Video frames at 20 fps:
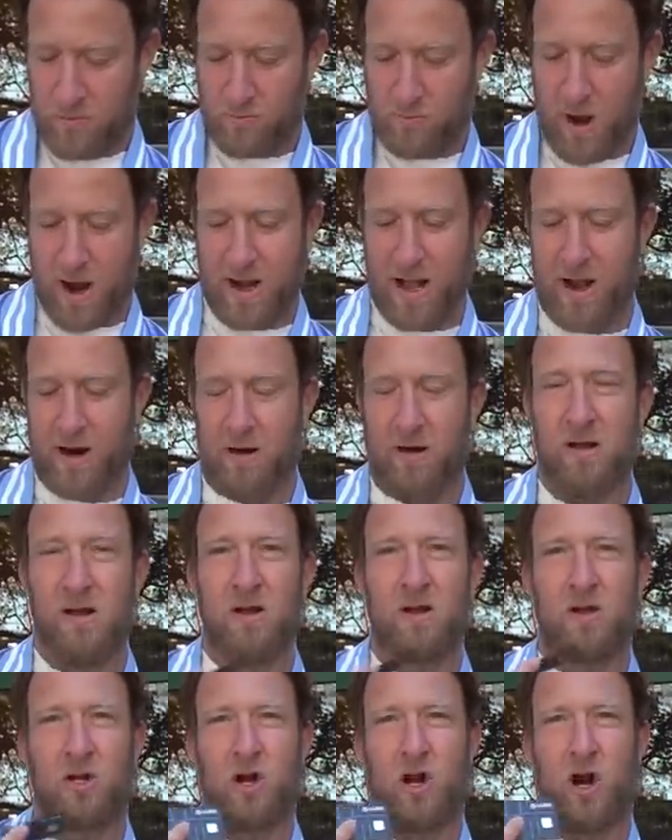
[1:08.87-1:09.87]
Right here,
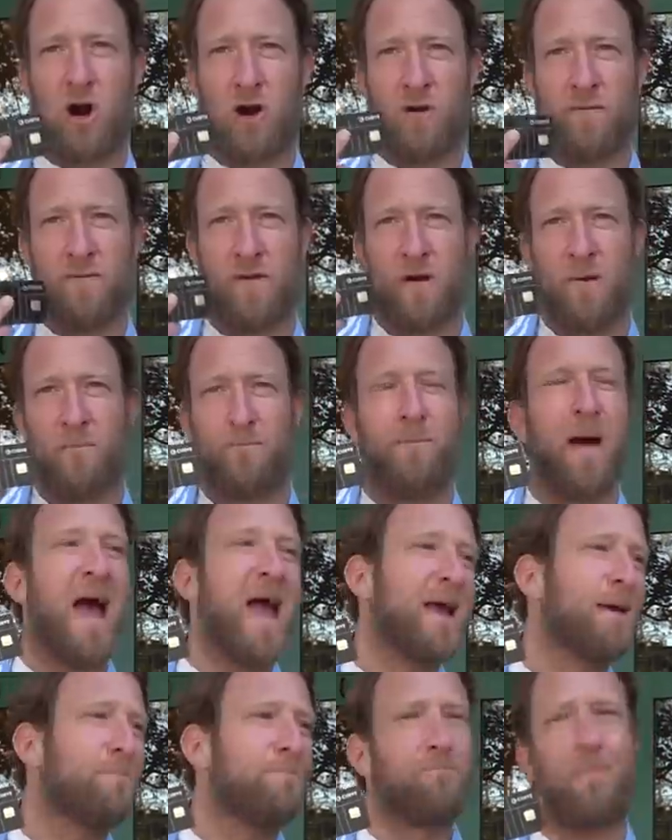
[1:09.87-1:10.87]
curve.
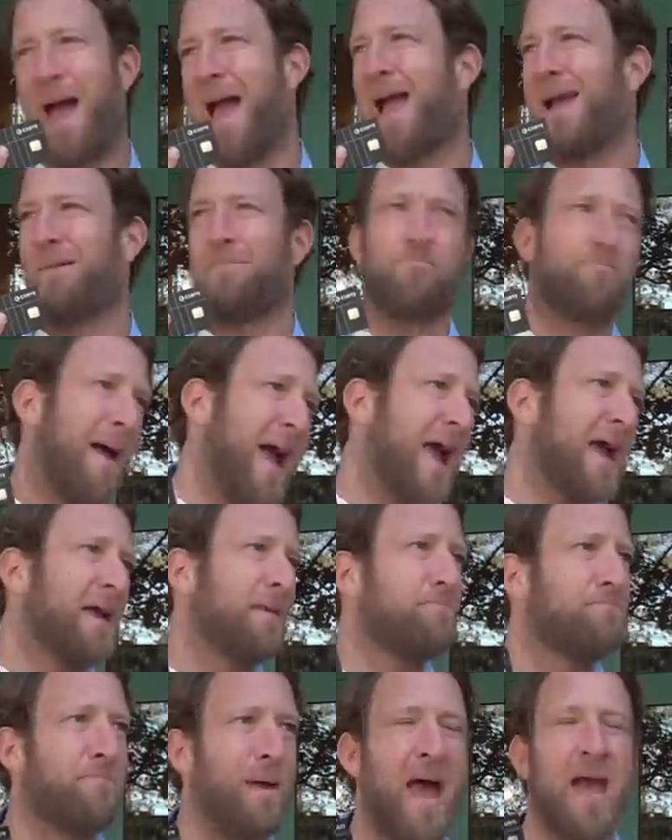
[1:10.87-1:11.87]
Bang, bang, bang,
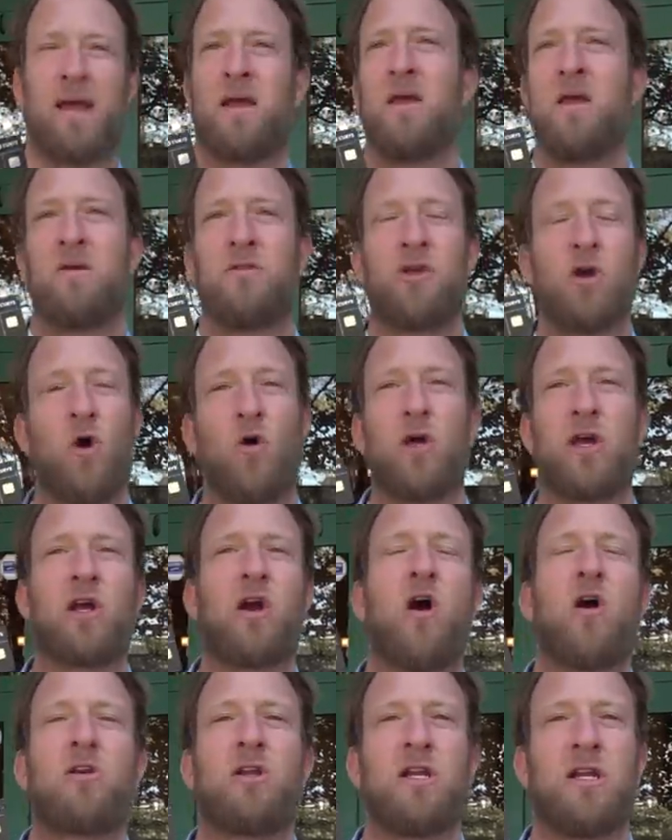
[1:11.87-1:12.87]
bang. The only
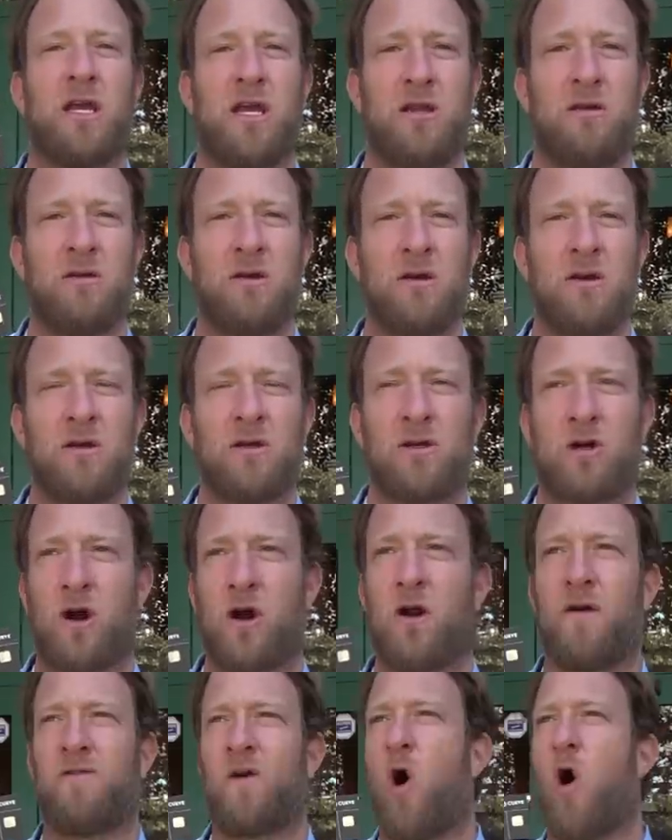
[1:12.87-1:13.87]
card you need,
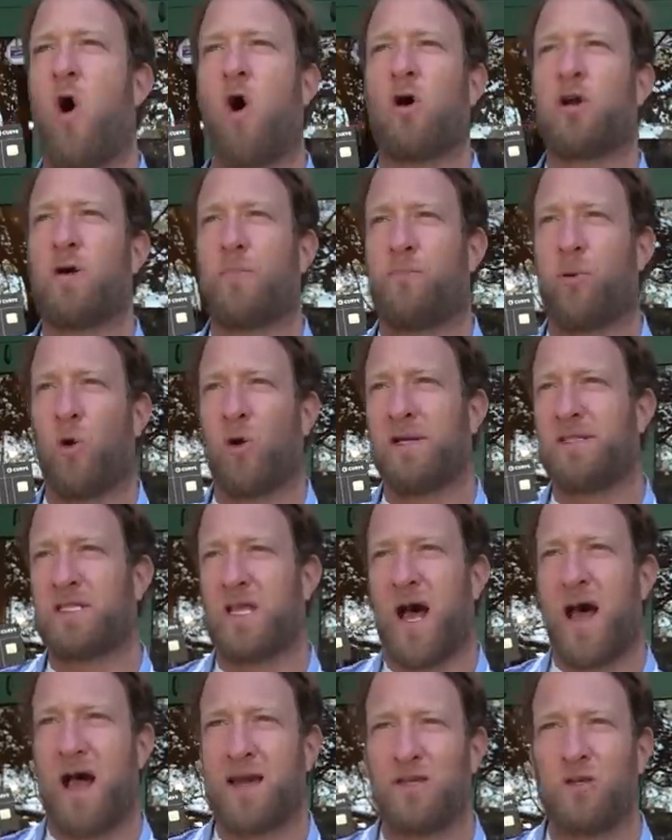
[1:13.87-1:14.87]
curve, all your points.
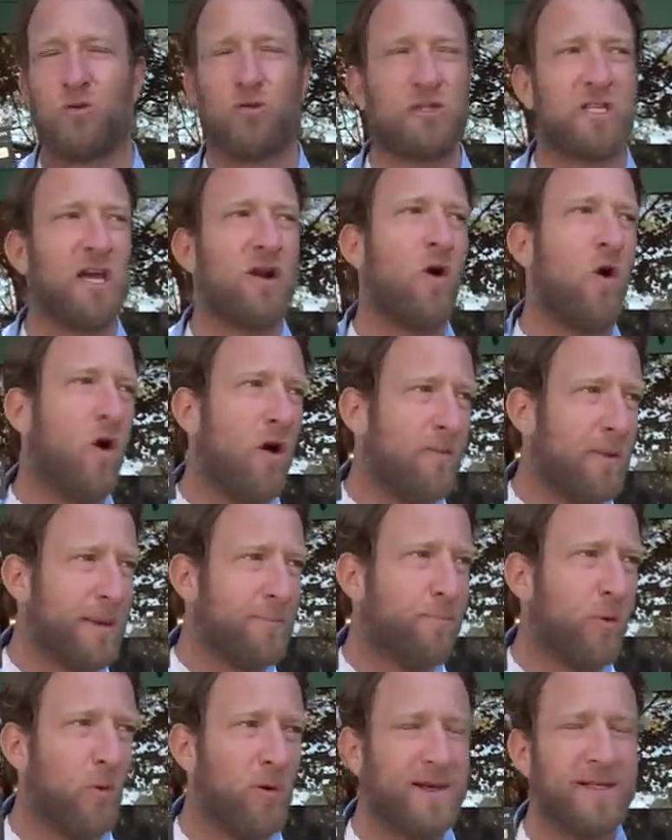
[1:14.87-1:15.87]
I use it, all my
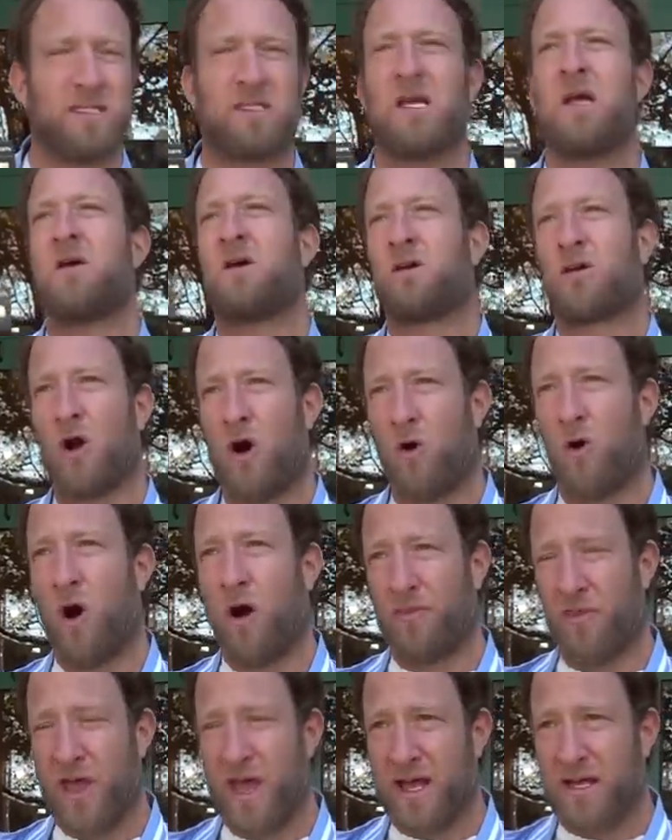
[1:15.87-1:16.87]
points go
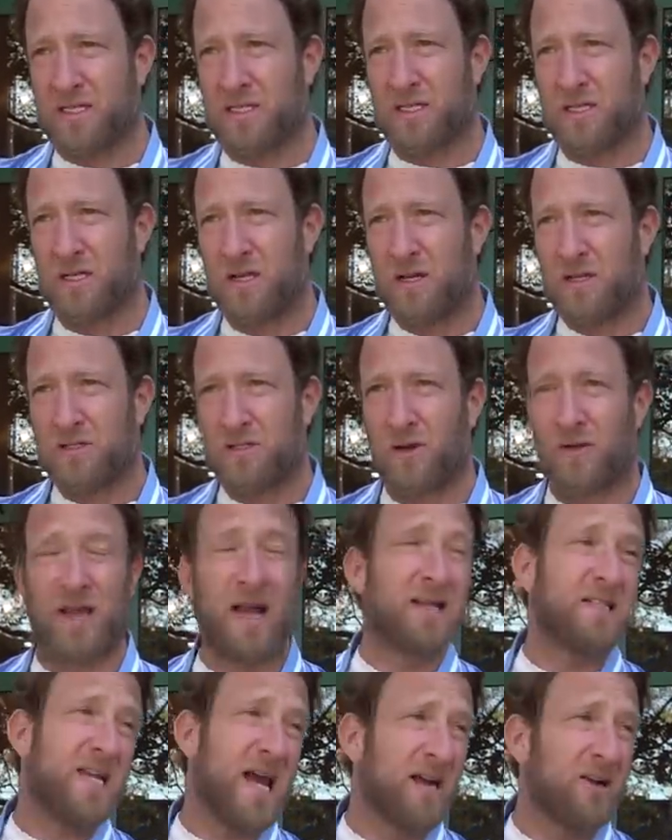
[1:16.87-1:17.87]
on this so you
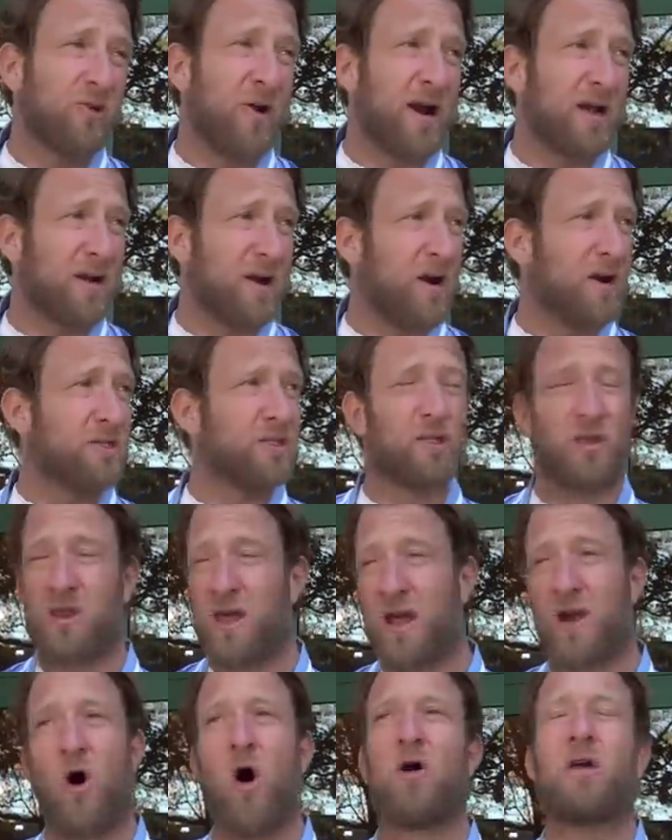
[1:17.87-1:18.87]
get 10 credit cards,
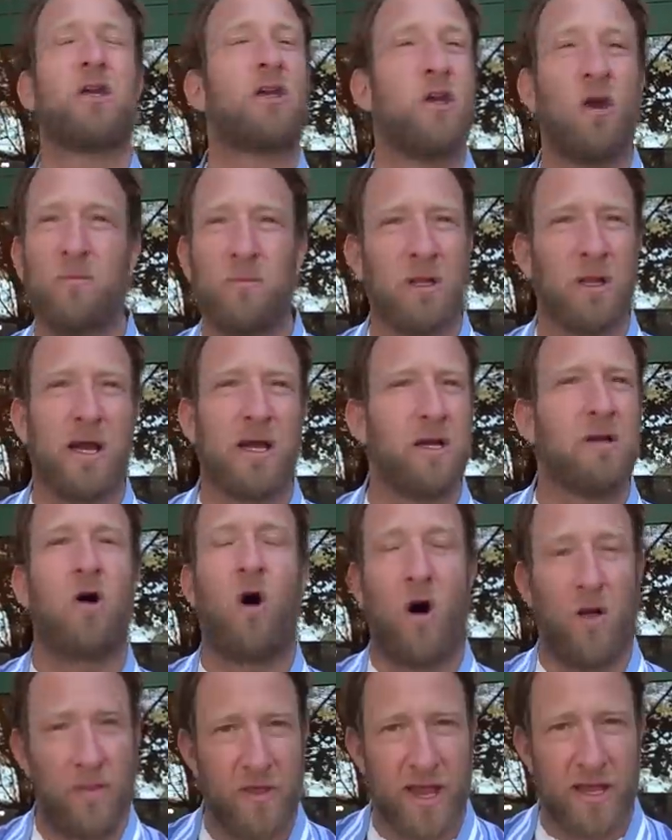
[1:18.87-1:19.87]
they all accumulate
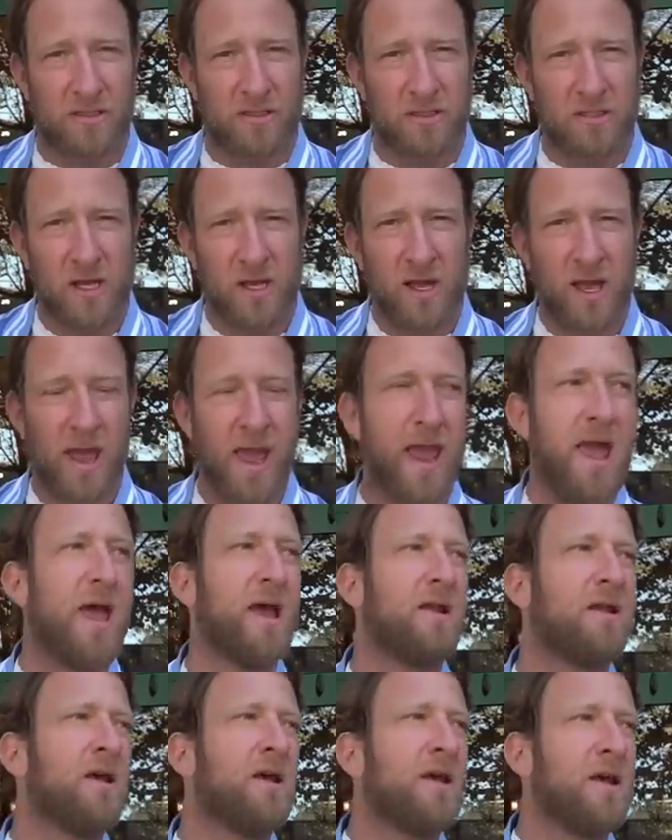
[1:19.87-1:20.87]
on this.
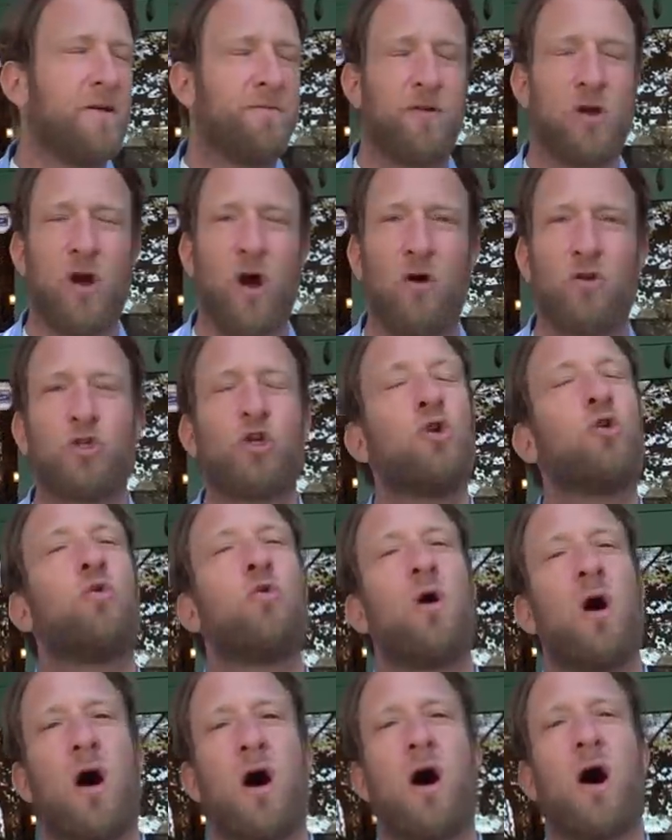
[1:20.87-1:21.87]
And if you go to
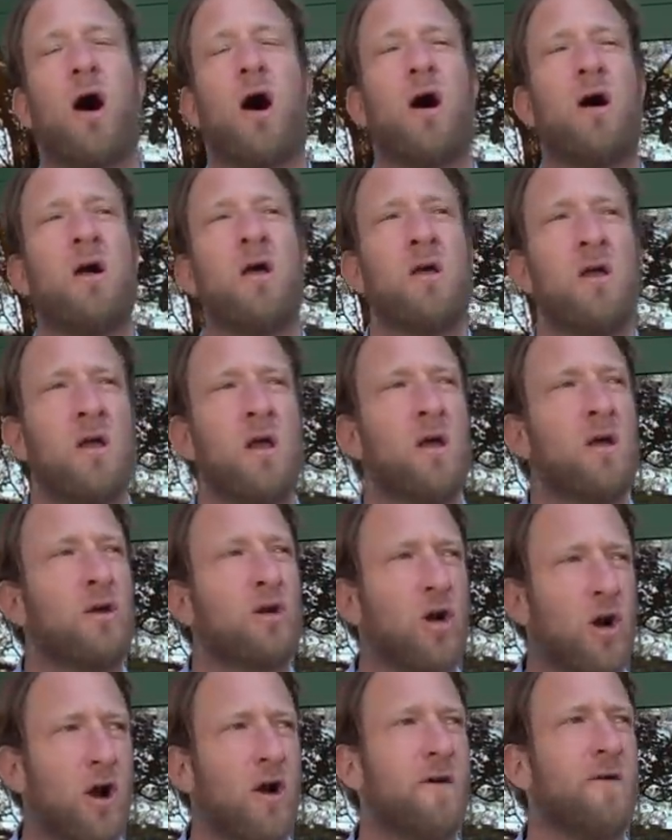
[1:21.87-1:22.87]
uh,
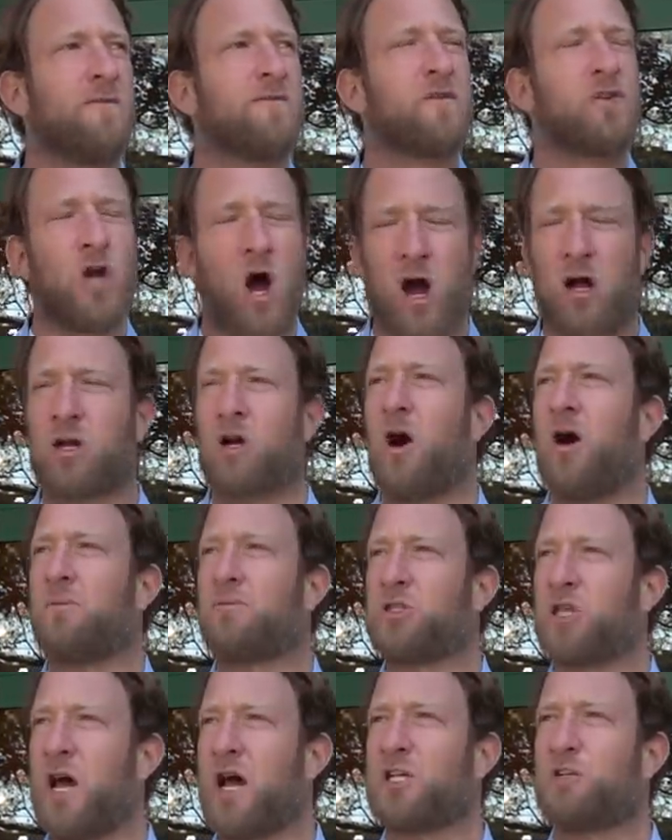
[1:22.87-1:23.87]
curve.com
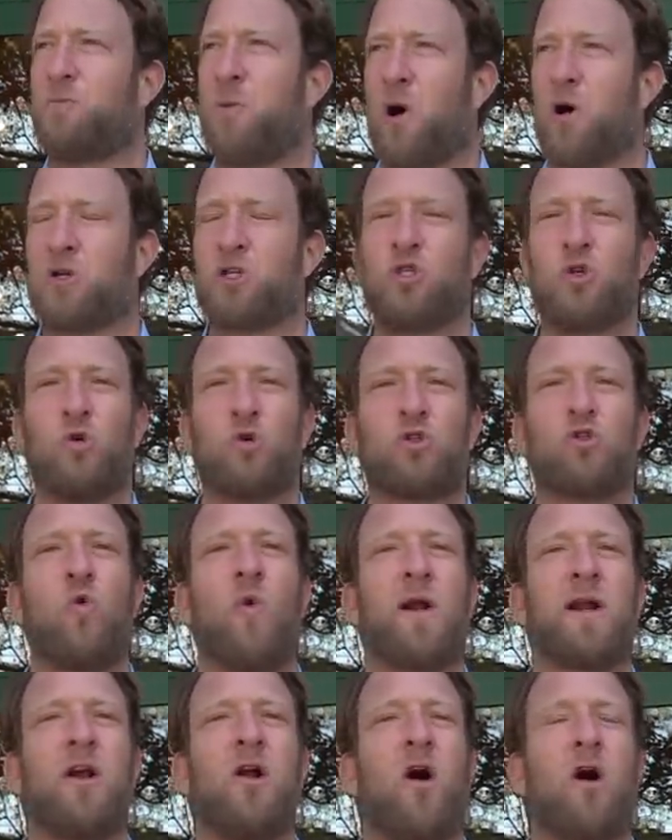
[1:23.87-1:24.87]
slash barstool,
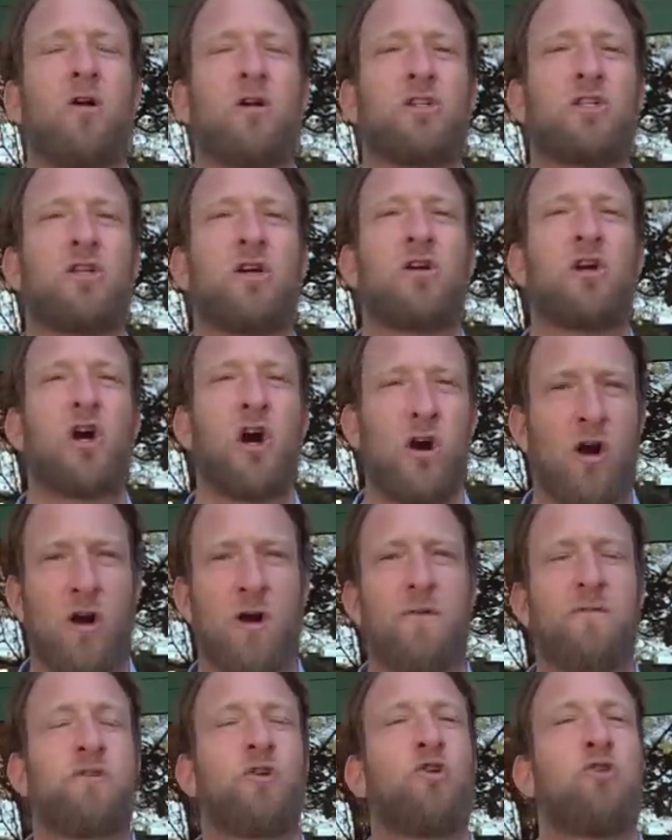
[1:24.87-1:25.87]
$20
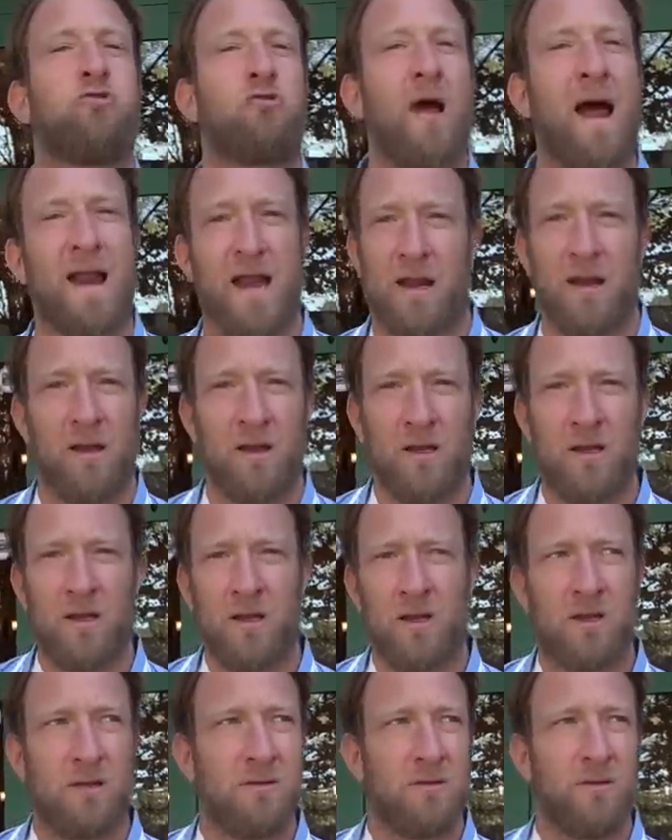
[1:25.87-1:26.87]
curve credit.
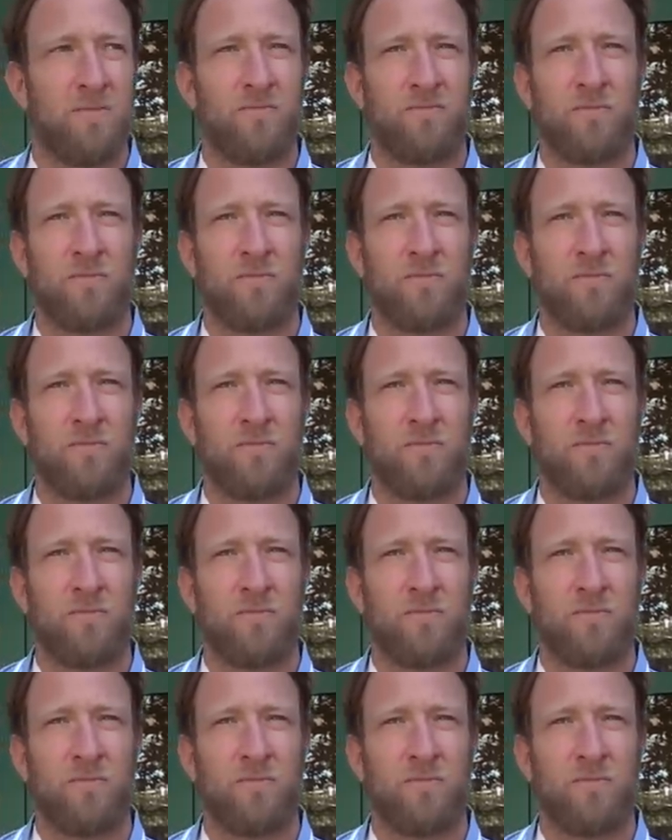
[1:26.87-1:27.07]
Cash.